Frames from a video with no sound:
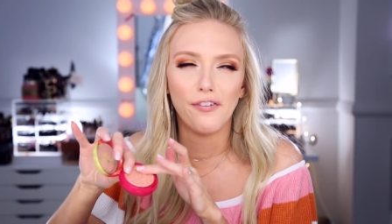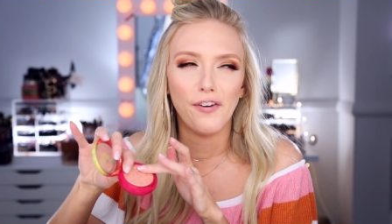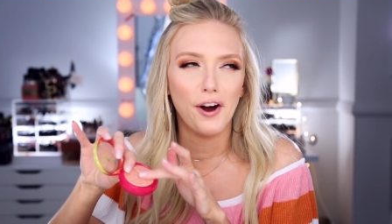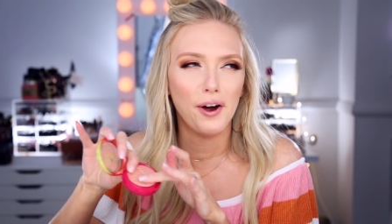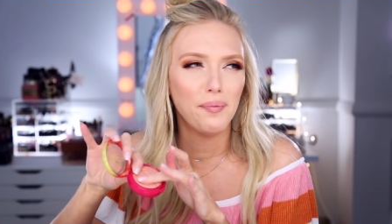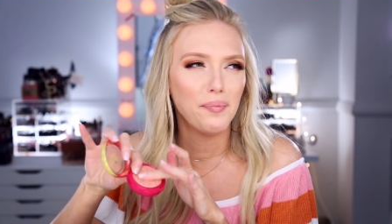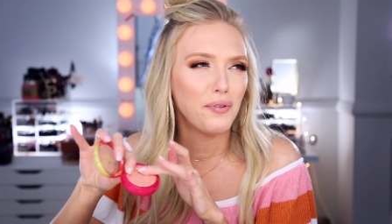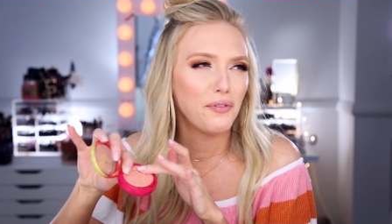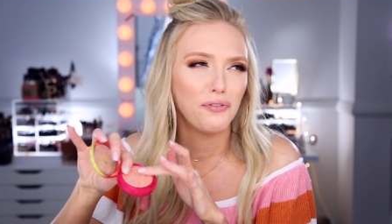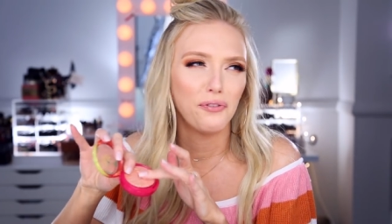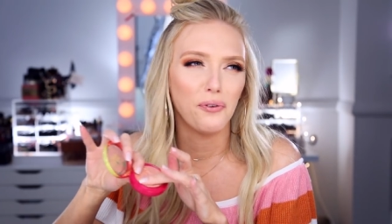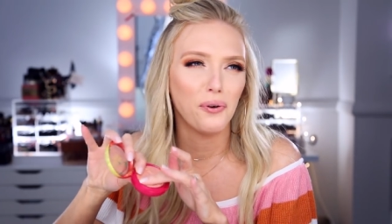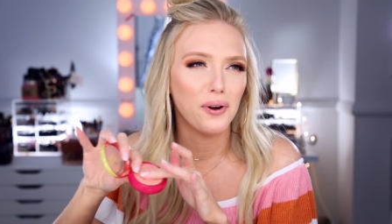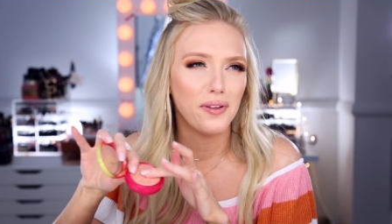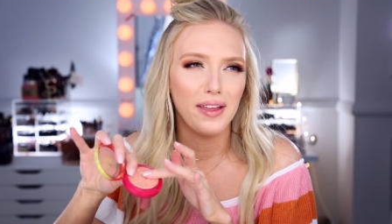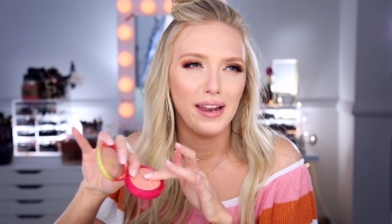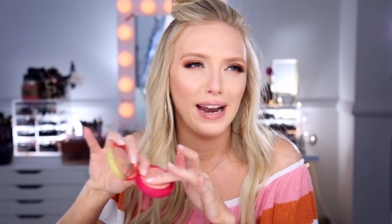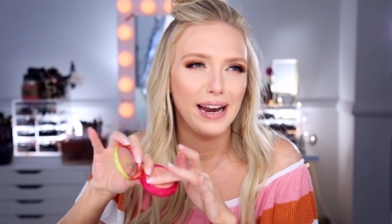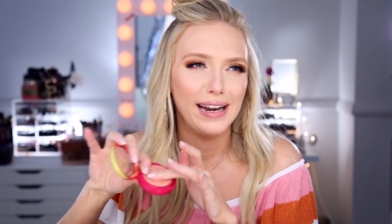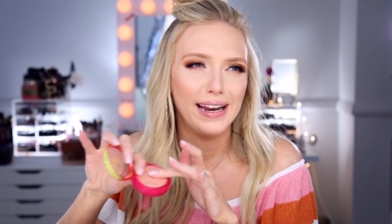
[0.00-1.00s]
from
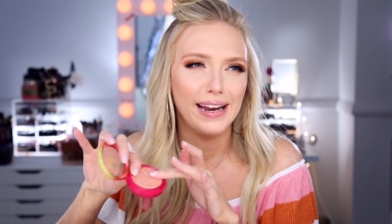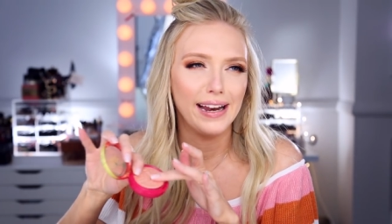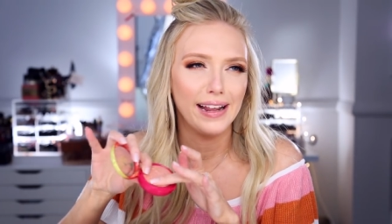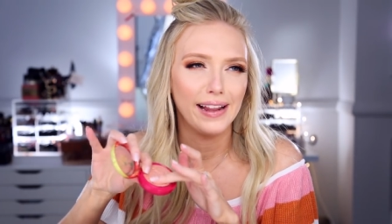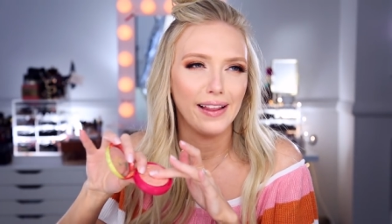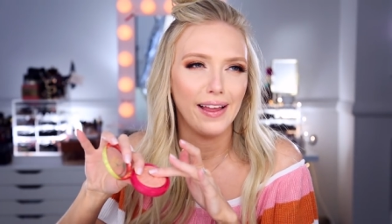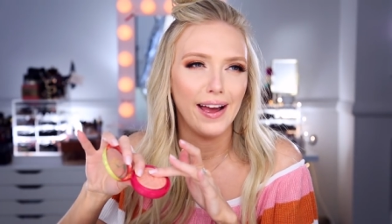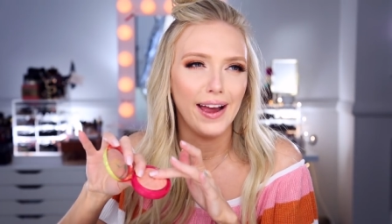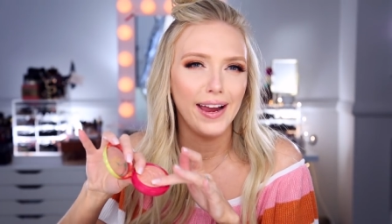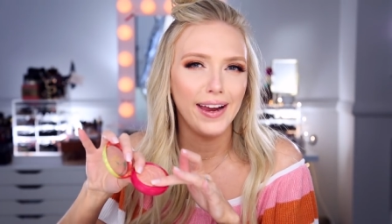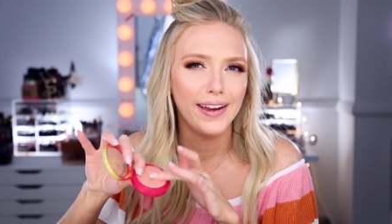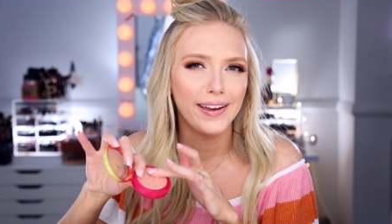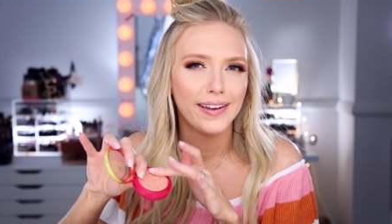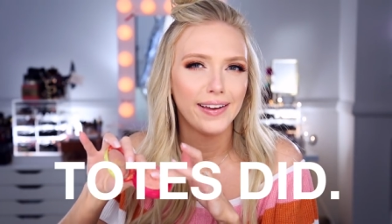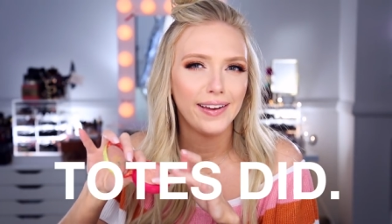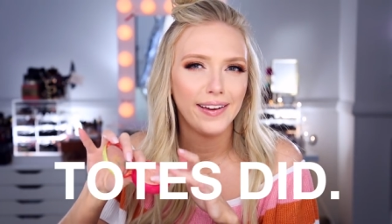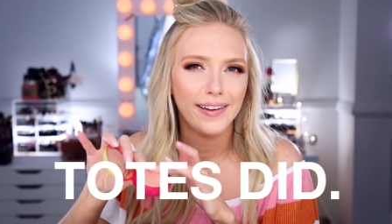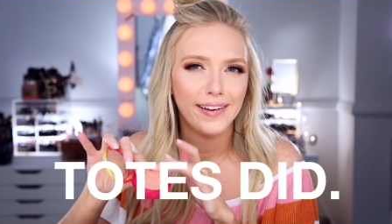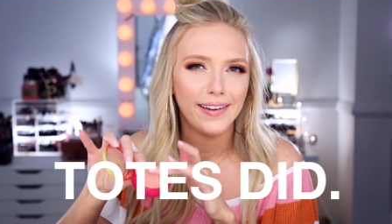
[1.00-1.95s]
before that I didn't like?